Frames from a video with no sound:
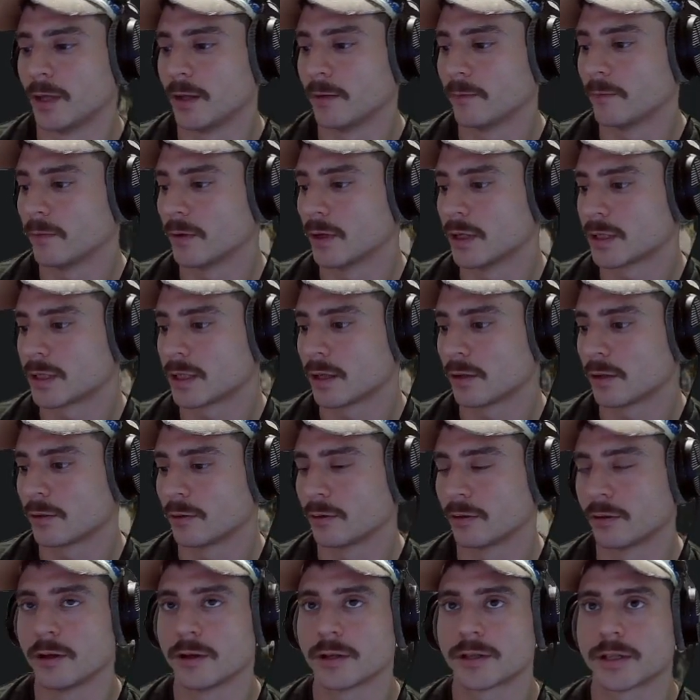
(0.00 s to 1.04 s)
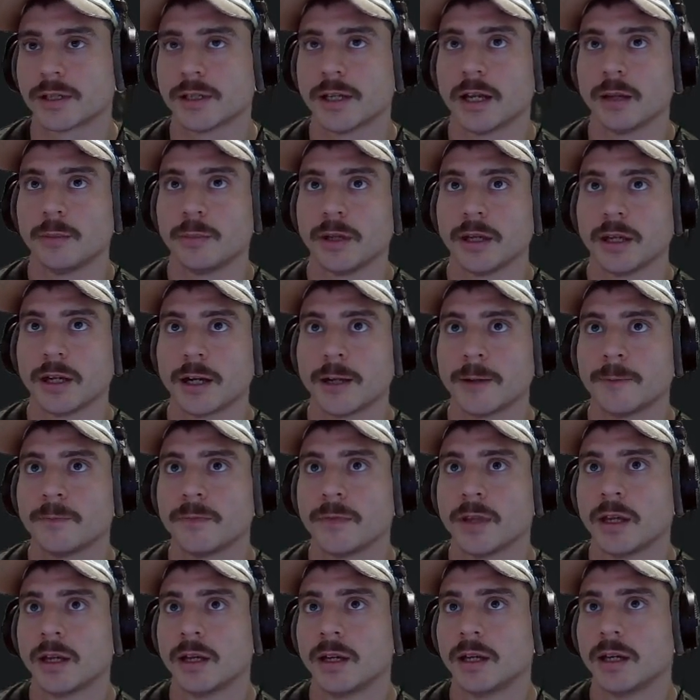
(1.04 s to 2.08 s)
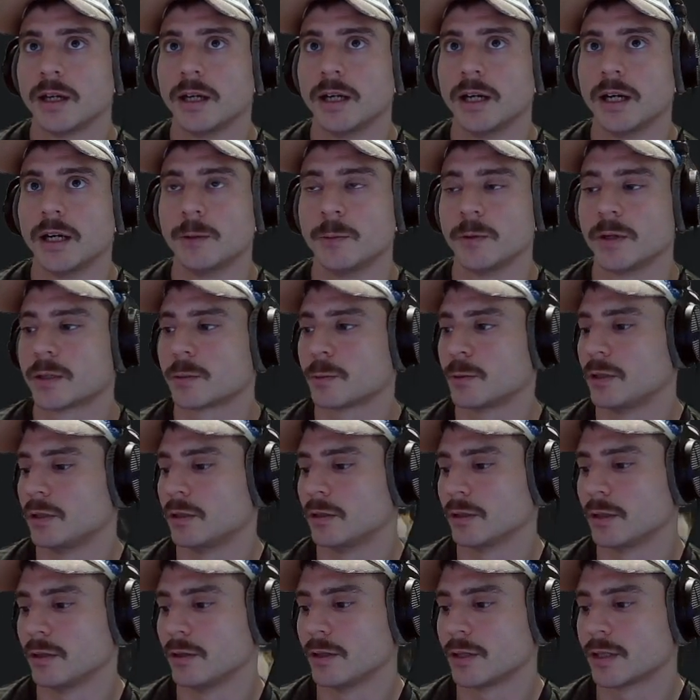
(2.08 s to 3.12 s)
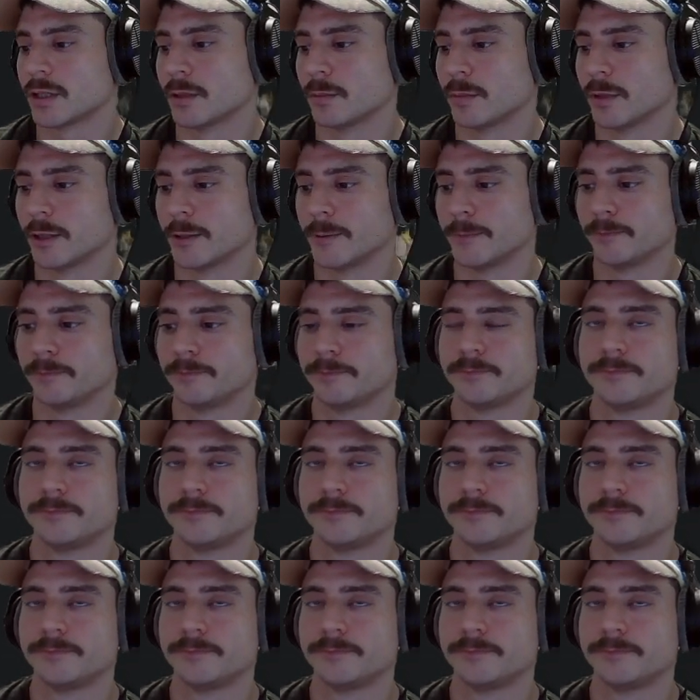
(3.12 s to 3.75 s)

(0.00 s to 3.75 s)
inference it through the hosted API, which we'll use in a bit.